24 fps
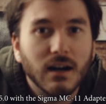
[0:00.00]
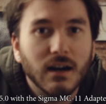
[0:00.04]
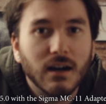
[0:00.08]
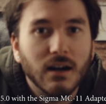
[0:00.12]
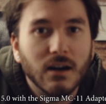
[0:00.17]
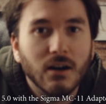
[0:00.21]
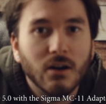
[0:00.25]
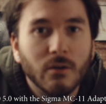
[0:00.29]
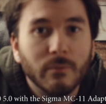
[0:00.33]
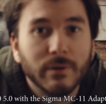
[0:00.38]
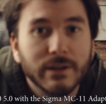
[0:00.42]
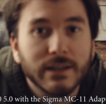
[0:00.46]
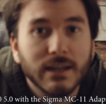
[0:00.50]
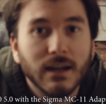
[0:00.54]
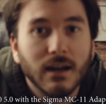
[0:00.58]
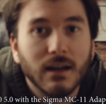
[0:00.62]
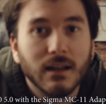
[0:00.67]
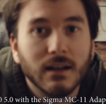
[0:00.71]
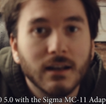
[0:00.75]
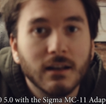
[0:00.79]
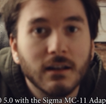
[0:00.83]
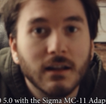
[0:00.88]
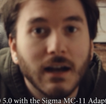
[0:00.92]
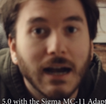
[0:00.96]
oh my
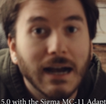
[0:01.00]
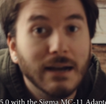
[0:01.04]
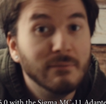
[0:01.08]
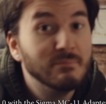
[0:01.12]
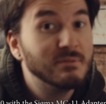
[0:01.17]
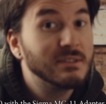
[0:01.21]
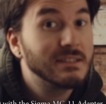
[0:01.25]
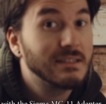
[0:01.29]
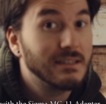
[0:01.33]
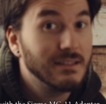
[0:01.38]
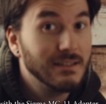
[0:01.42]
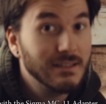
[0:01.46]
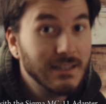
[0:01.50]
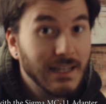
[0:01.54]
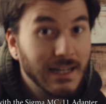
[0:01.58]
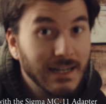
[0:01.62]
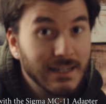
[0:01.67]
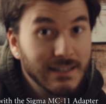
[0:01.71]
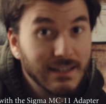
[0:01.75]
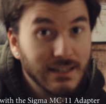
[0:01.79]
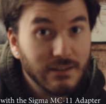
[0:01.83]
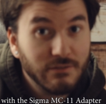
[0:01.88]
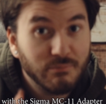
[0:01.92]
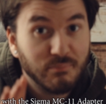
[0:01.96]
god. I'm still
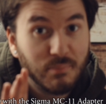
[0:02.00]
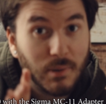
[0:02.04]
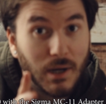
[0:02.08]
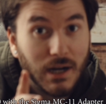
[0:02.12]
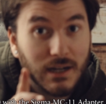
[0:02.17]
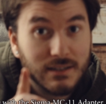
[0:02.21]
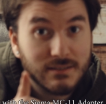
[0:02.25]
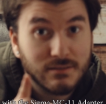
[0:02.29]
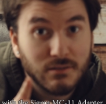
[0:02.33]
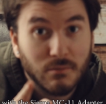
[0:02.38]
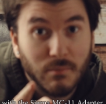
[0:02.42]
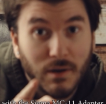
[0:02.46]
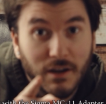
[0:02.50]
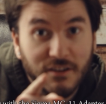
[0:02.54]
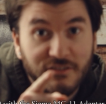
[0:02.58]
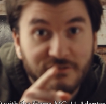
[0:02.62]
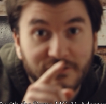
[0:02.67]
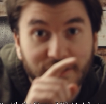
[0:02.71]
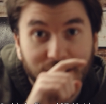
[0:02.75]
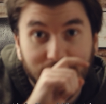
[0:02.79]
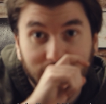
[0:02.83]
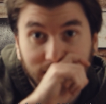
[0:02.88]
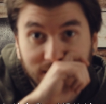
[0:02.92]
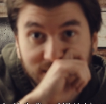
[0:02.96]
getting the box on my
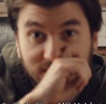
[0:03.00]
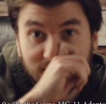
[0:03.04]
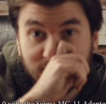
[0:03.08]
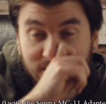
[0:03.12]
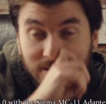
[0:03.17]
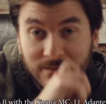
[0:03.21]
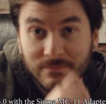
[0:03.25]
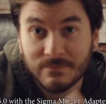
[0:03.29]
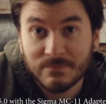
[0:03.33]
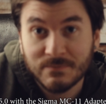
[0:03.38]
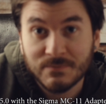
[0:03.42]
face,